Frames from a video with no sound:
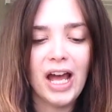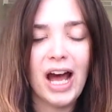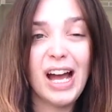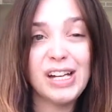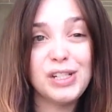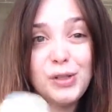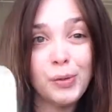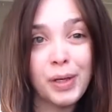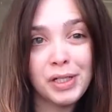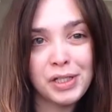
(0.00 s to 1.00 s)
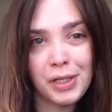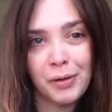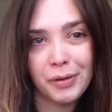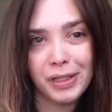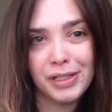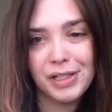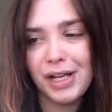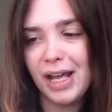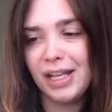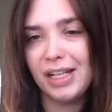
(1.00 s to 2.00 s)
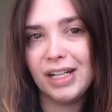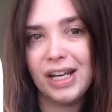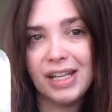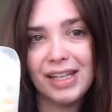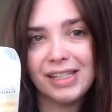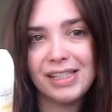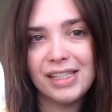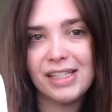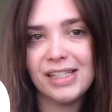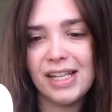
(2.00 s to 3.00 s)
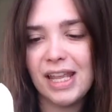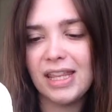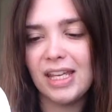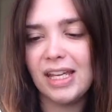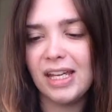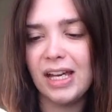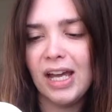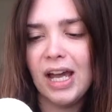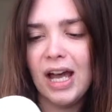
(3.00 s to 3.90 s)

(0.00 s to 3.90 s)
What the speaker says: I do wear deodorant, and this is the